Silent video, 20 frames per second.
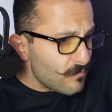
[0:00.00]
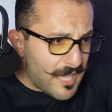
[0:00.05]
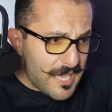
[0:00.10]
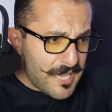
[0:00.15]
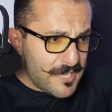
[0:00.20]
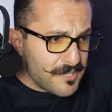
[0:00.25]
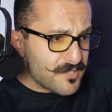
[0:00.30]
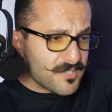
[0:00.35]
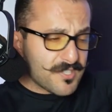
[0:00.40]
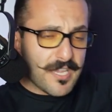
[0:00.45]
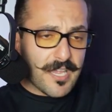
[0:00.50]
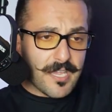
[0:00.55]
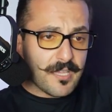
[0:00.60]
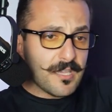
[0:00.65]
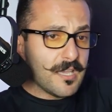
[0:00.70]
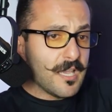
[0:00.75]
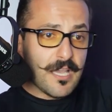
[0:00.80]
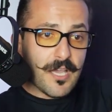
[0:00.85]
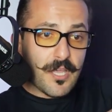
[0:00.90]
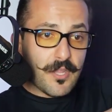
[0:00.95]
and
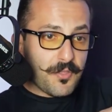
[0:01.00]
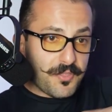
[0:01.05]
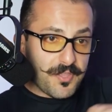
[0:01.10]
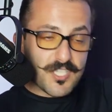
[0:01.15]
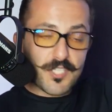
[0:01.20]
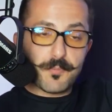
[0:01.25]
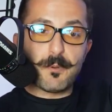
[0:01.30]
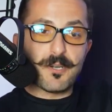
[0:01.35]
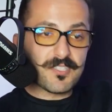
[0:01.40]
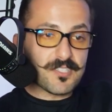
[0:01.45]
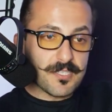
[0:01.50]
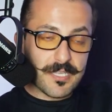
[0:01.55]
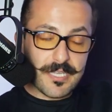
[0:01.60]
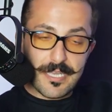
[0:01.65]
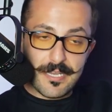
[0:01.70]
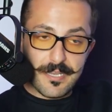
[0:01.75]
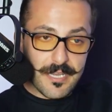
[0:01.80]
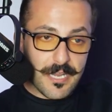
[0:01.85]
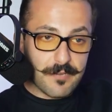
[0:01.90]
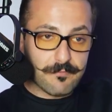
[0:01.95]
say, this person
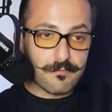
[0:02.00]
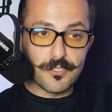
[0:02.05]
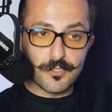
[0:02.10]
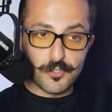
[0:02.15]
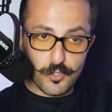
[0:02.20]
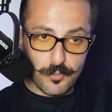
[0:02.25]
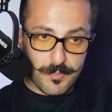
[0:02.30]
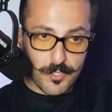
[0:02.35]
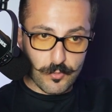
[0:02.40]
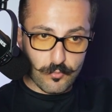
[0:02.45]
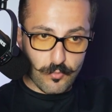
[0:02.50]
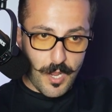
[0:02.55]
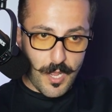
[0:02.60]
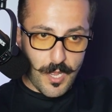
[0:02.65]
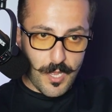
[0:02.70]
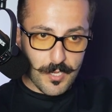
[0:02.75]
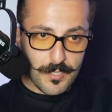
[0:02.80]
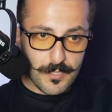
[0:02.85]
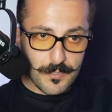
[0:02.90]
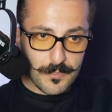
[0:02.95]
can never do me
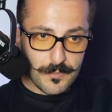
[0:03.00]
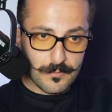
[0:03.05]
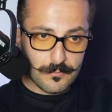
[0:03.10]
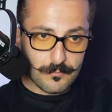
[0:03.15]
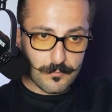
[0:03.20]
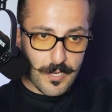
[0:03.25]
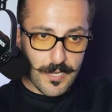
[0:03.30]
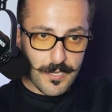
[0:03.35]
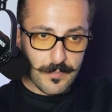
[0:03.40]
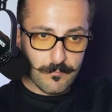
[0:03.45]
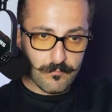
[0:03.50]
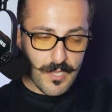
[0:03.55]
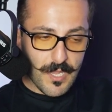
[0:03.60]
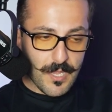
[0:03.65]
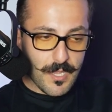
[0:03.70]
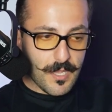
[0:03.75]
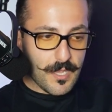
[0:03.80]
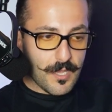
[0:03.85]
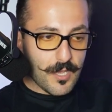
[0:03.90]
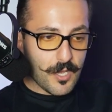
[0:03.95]
wrong, right?
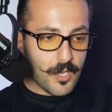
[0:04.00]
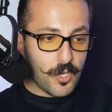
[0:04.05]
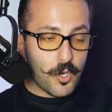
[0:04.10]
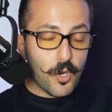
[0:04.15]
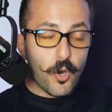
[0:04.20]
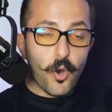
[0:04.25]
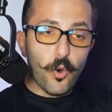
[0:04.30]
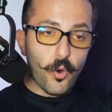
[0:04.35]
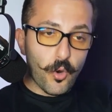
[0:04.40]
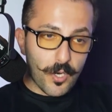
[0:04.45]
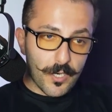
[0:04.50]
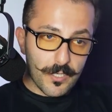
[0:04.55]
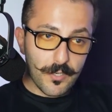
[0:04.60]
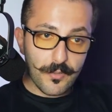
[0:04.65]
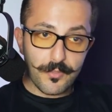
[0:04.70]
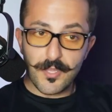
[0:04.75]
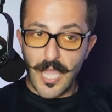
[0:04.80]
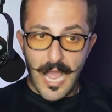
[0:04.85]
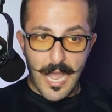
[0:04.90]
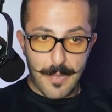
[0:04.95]
Or
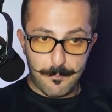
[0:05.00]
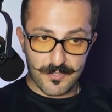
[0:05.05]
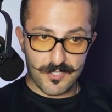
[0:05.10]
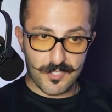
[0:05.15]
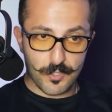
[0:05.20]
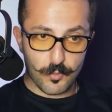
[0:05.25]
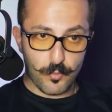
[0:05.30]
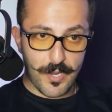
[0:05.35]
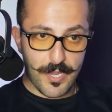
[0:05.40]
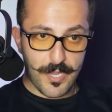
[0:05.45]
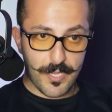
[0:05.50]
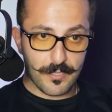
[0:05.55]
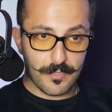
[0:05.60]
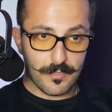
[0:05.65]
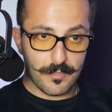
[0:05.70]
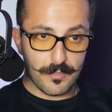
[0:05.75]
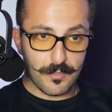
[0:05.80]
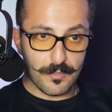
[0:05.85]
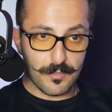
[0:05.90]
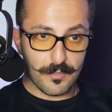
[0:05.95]
the opposite way.
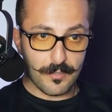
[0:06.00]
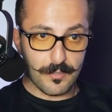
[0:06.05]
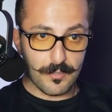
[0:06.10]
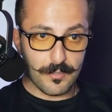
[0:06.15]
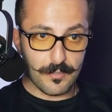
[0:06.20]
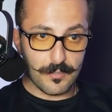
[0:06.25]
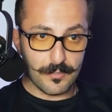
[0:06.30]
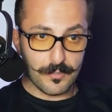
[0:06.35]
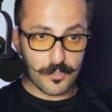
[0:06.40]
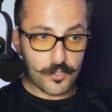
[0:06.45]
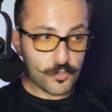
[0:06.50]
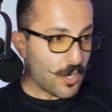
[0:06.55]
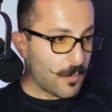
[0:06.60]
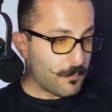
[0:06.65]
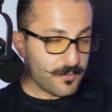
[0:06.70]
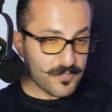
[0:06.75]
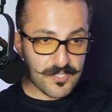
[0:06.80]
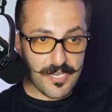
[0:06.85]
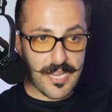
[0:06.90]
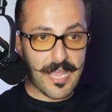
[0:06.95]

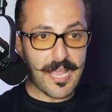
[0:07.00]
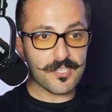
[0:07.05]
Trump is an